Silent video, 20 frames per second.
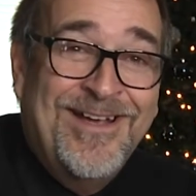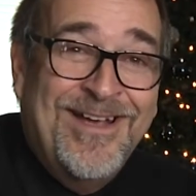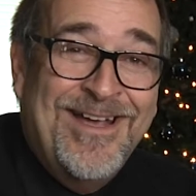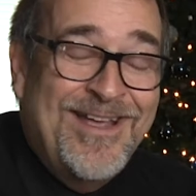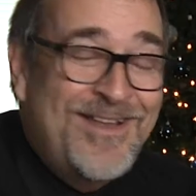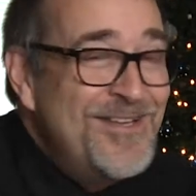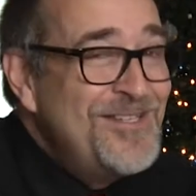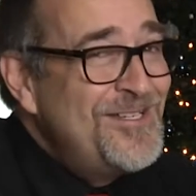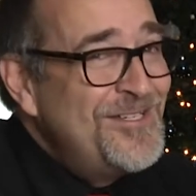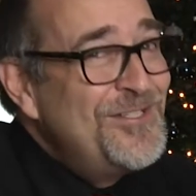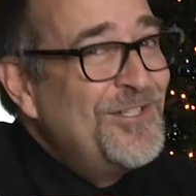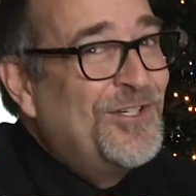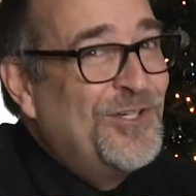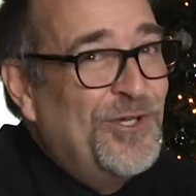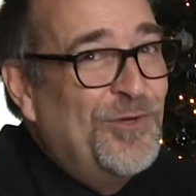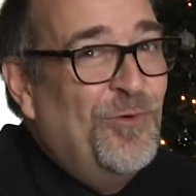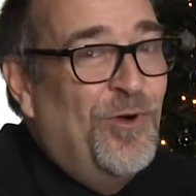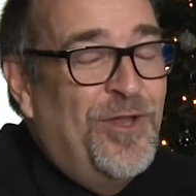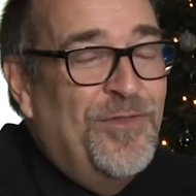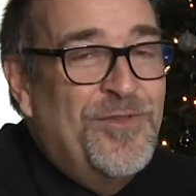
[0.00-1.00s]
And this is a
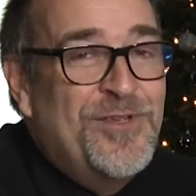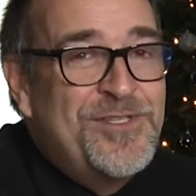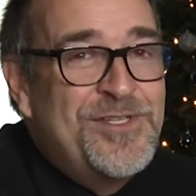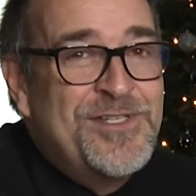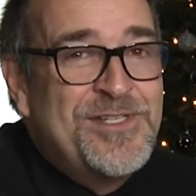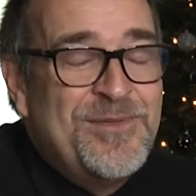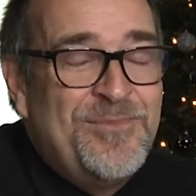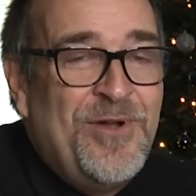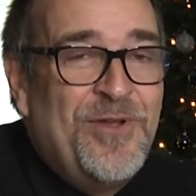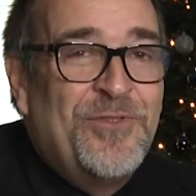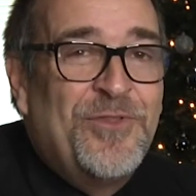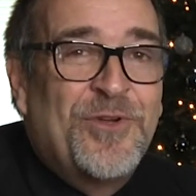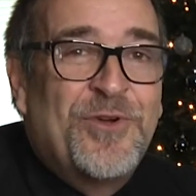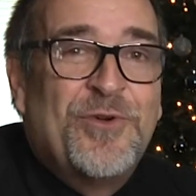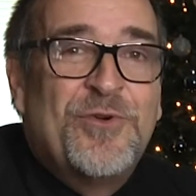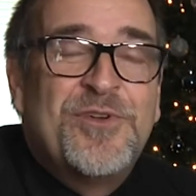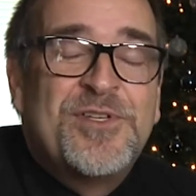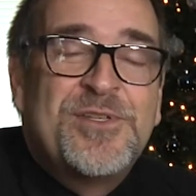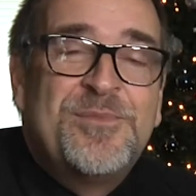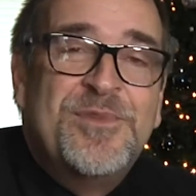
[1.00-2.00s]
good one. This is about the
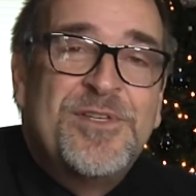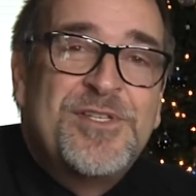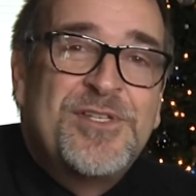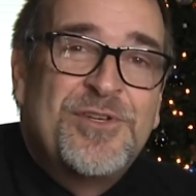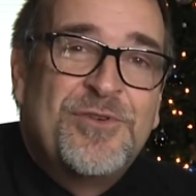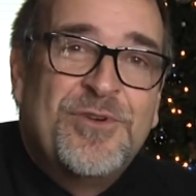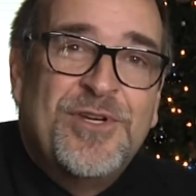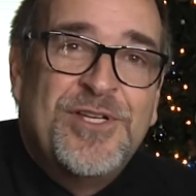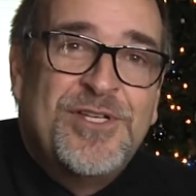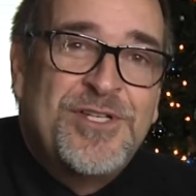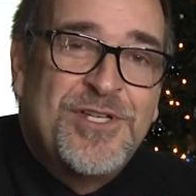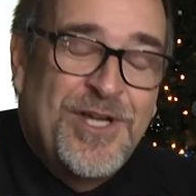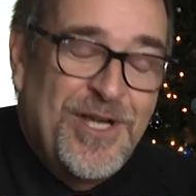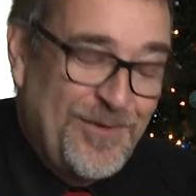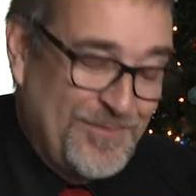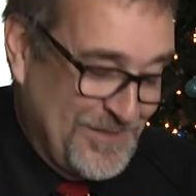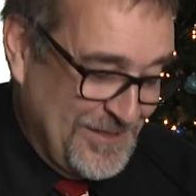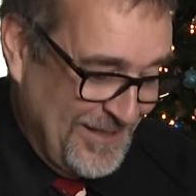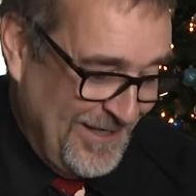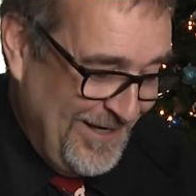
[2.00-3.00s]
Christmas tree
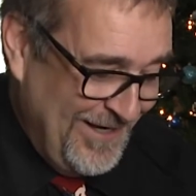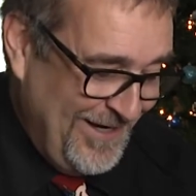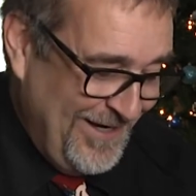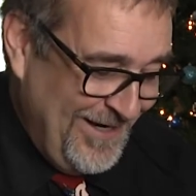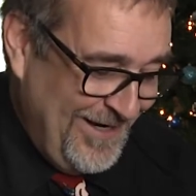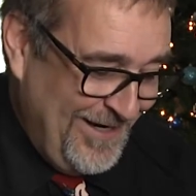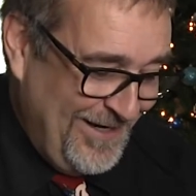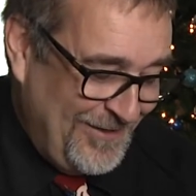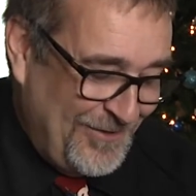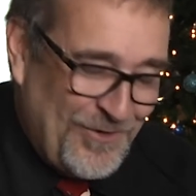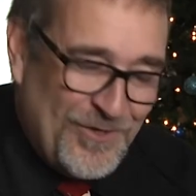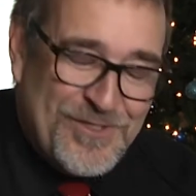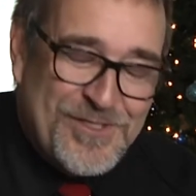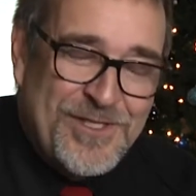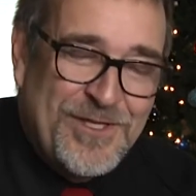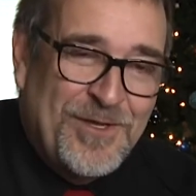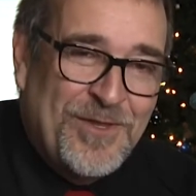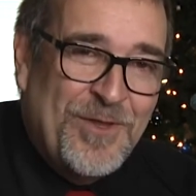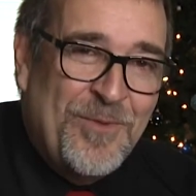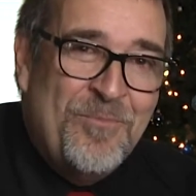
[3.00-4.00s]
ships. And of course,
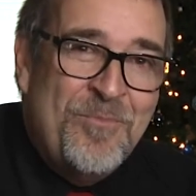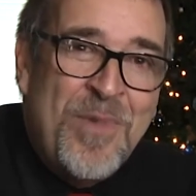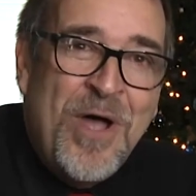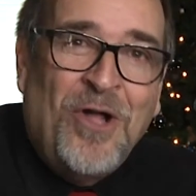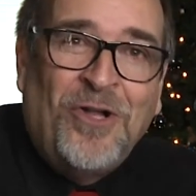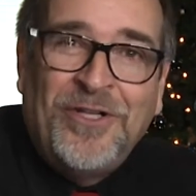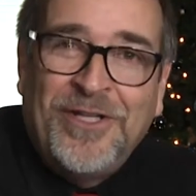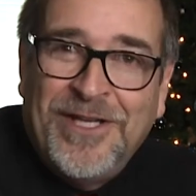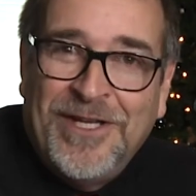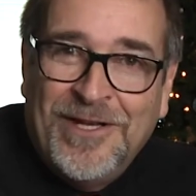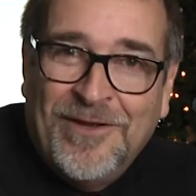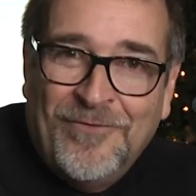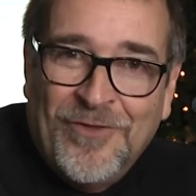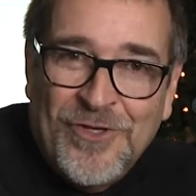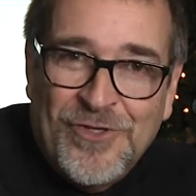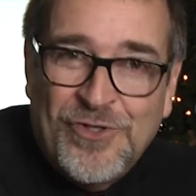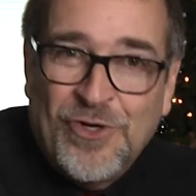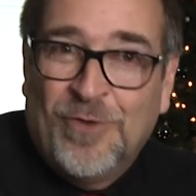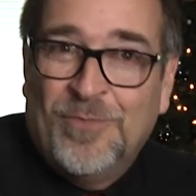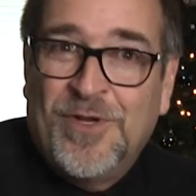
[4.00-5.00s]
the melding of
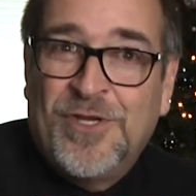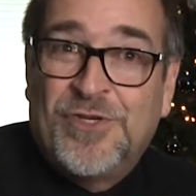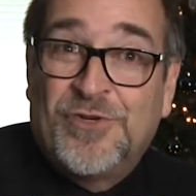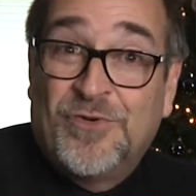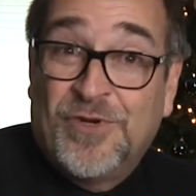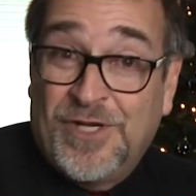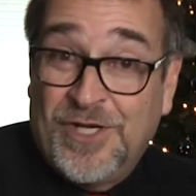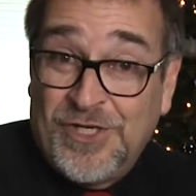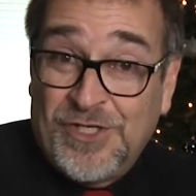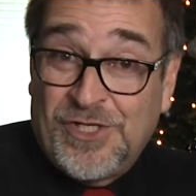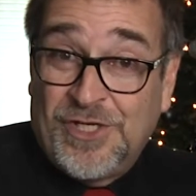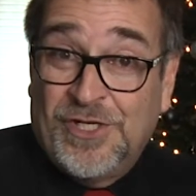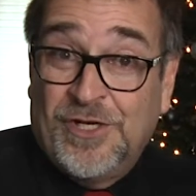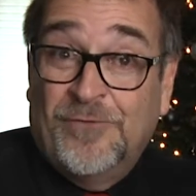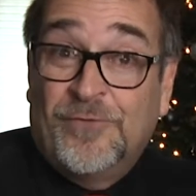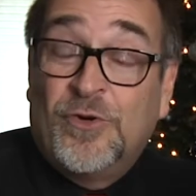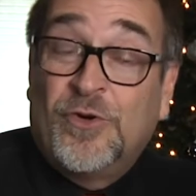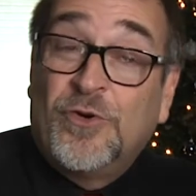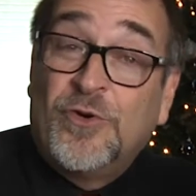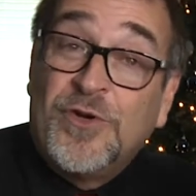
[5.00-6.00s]
the German tradition
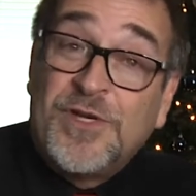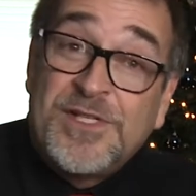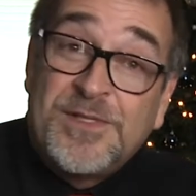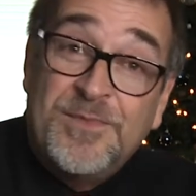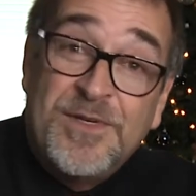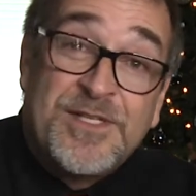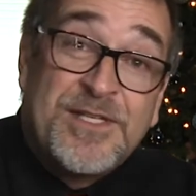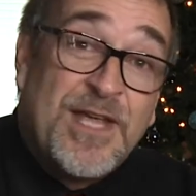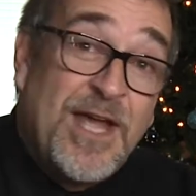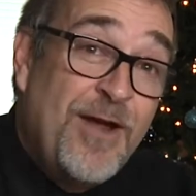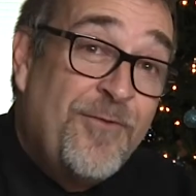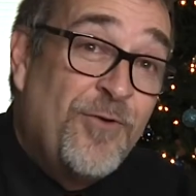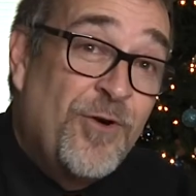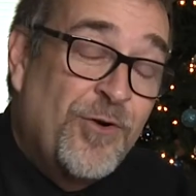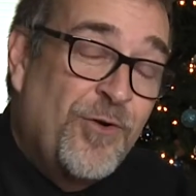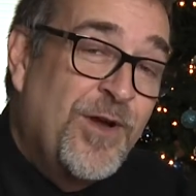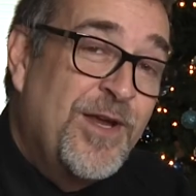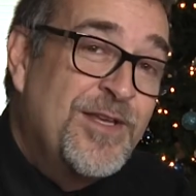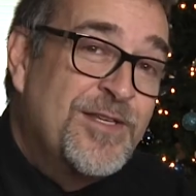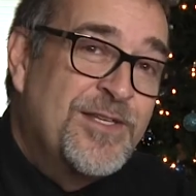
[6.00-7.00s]
of Christmas
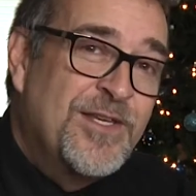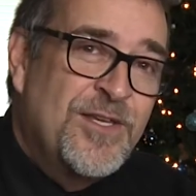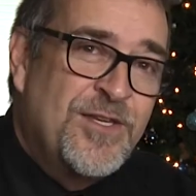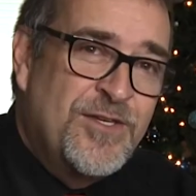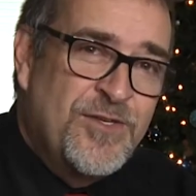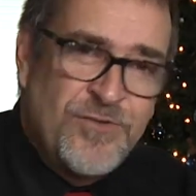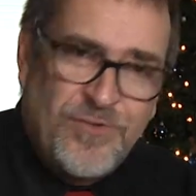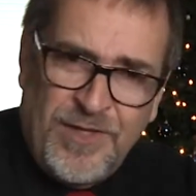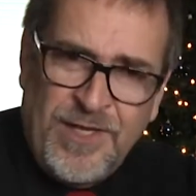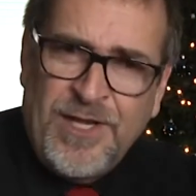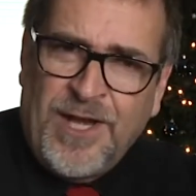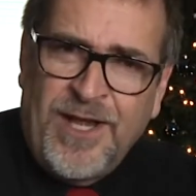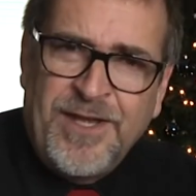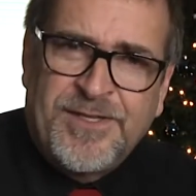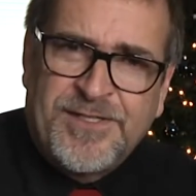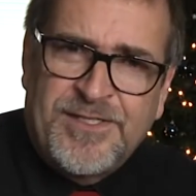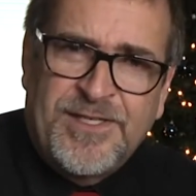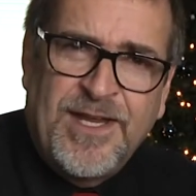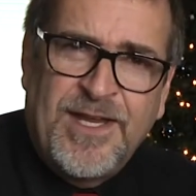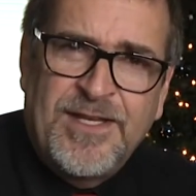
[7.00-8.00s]
evergreens into the
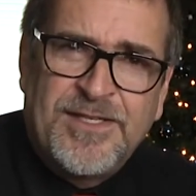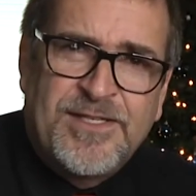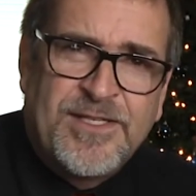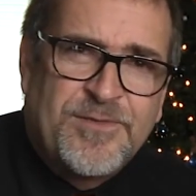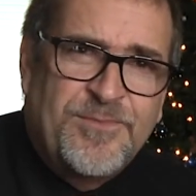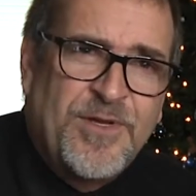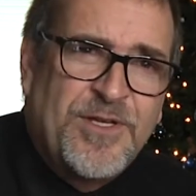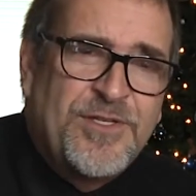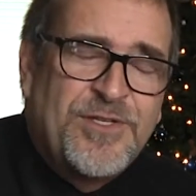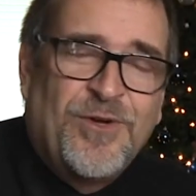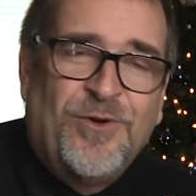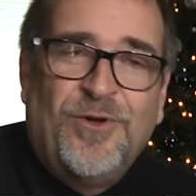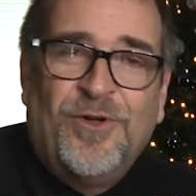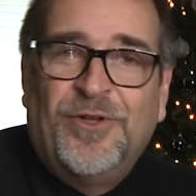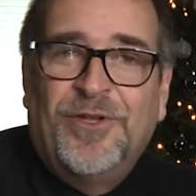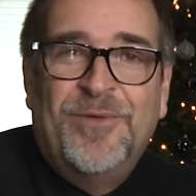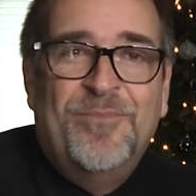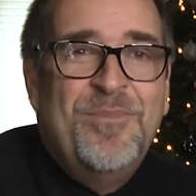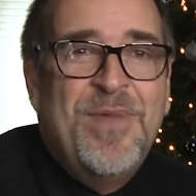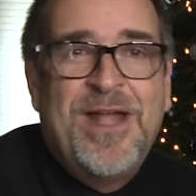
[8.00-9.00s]
United States has been
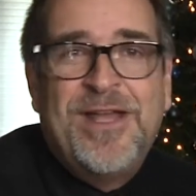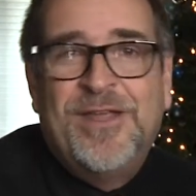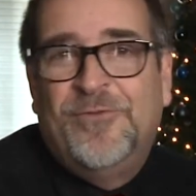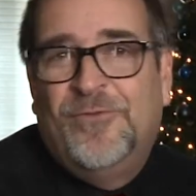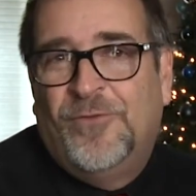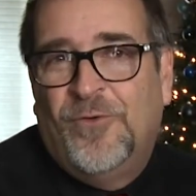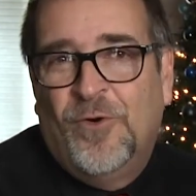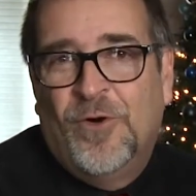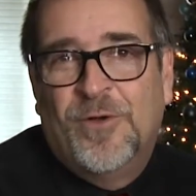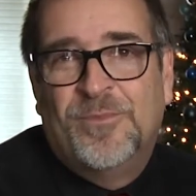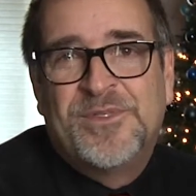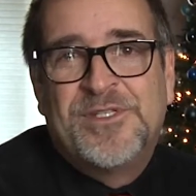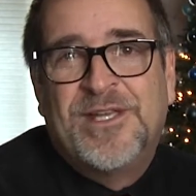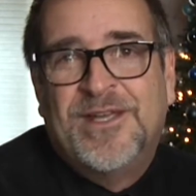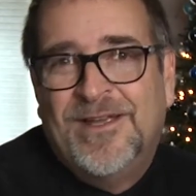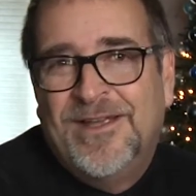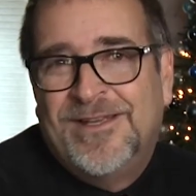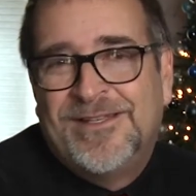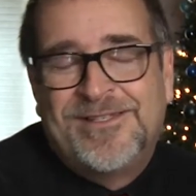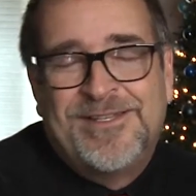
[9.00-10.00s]
told in many forms
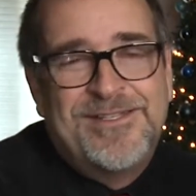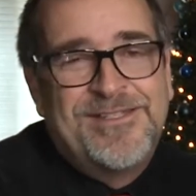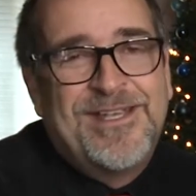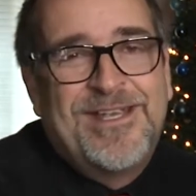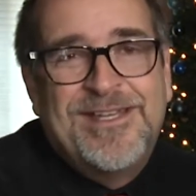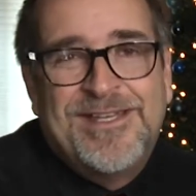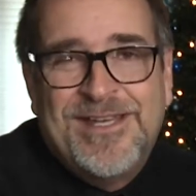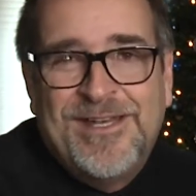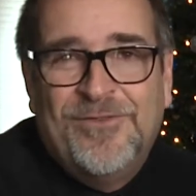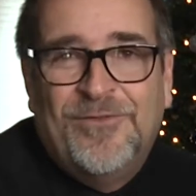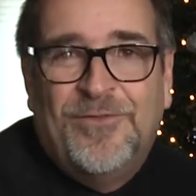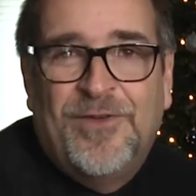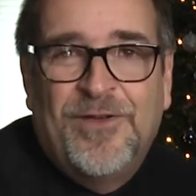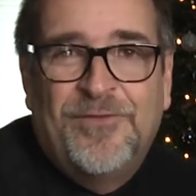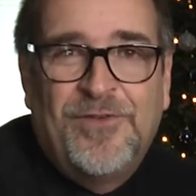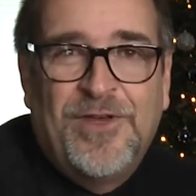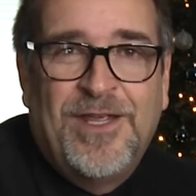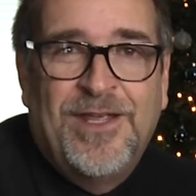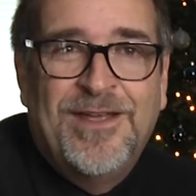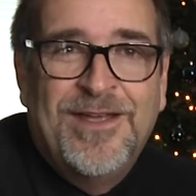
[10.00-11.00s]
since
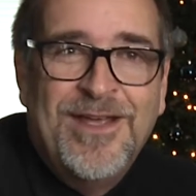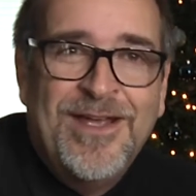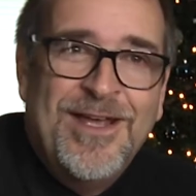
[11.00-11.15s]
1850.